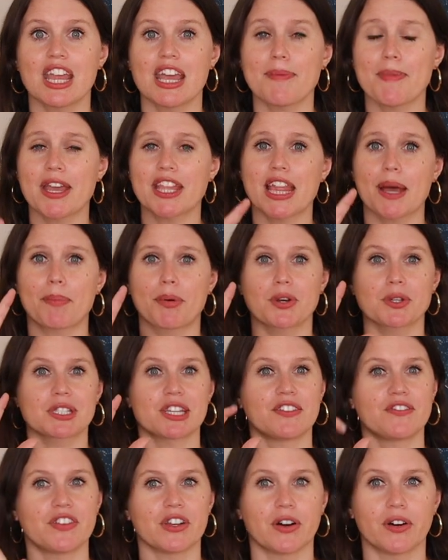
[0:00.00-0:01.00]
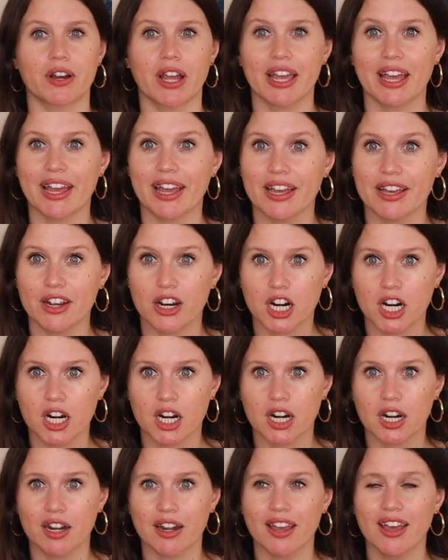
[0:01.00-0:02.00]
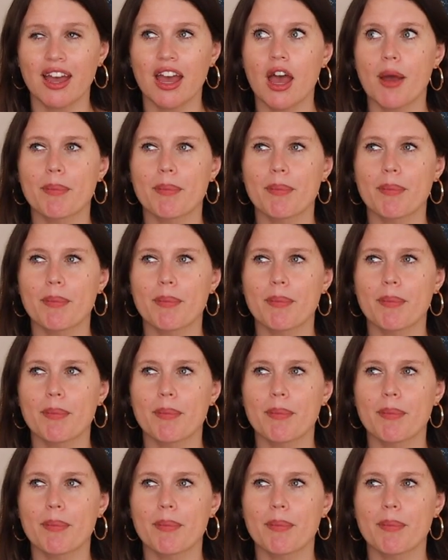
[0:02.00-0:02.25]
they make that person feel heard,